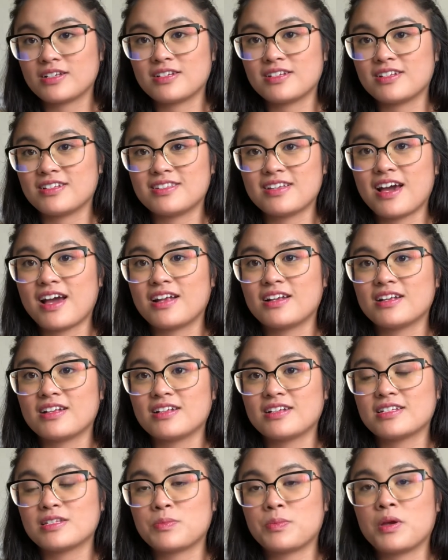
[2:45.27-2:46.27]
to design an
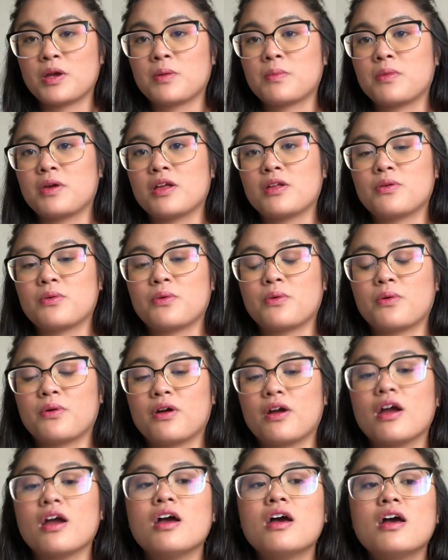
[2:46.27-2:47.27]
experiment,
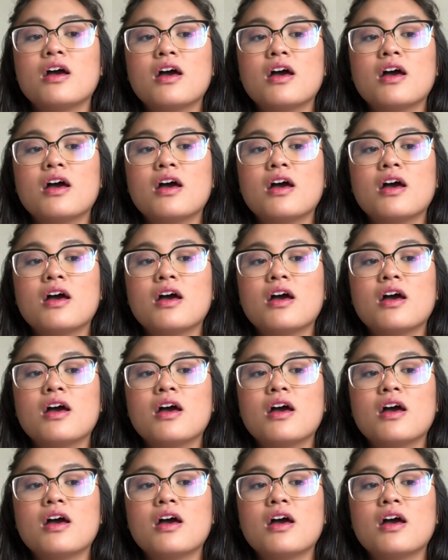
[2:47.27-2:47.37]
or